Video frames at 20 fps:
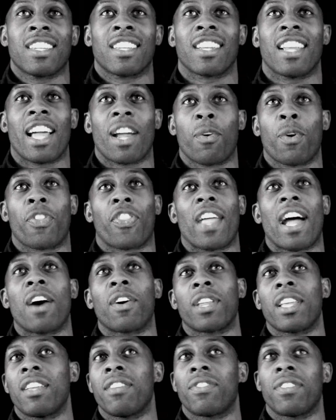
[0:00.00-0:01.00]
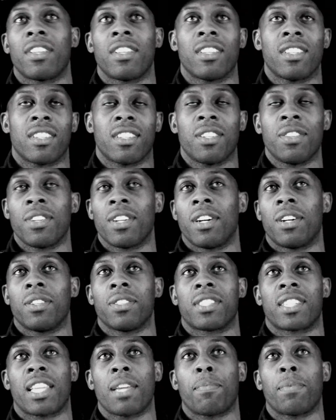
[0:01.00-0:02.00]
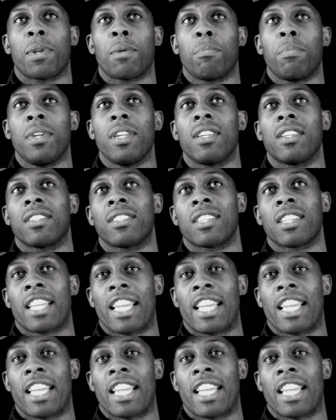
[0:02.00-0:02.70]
like without even, you know, skipping a beat.